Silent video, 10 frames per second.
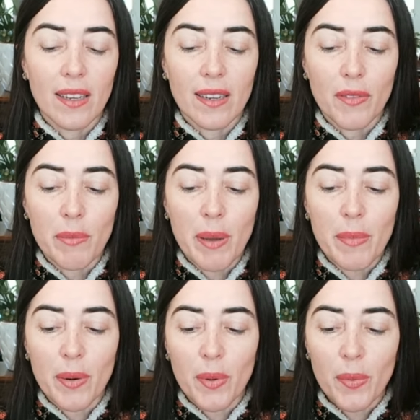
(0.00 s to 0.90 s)

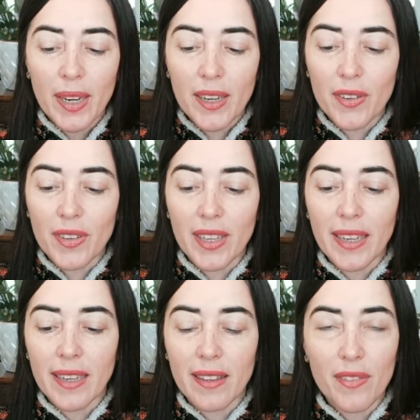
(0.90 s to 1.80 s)
Remember, we want to
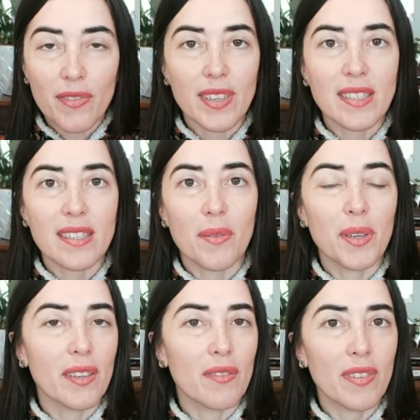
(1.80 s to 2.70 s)
create a difference that we
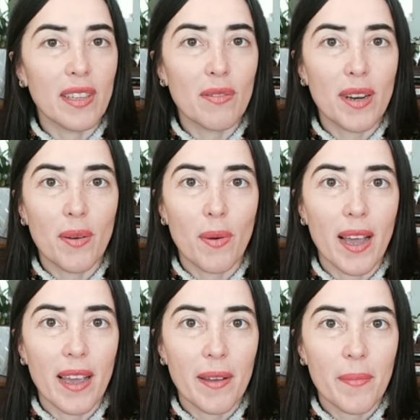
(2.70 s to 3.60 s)
can feel right
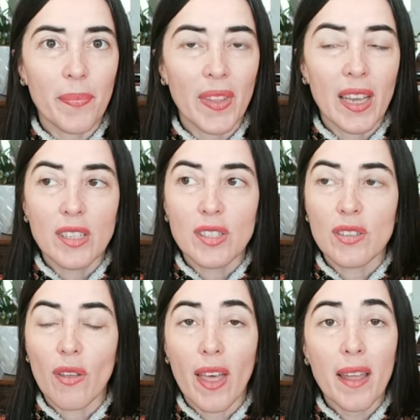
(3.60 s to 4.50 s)
away.
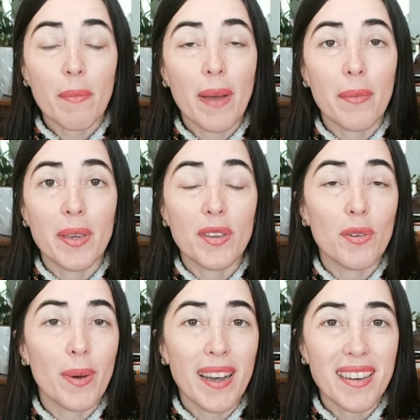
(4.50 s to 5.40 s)
So that might be
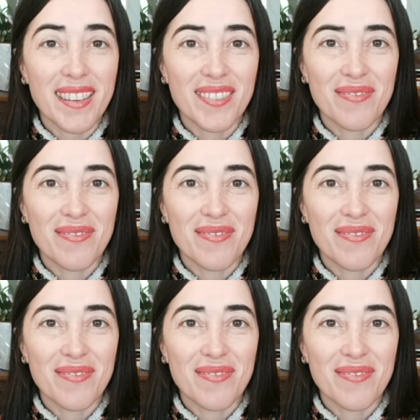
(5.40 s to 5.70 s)
your body.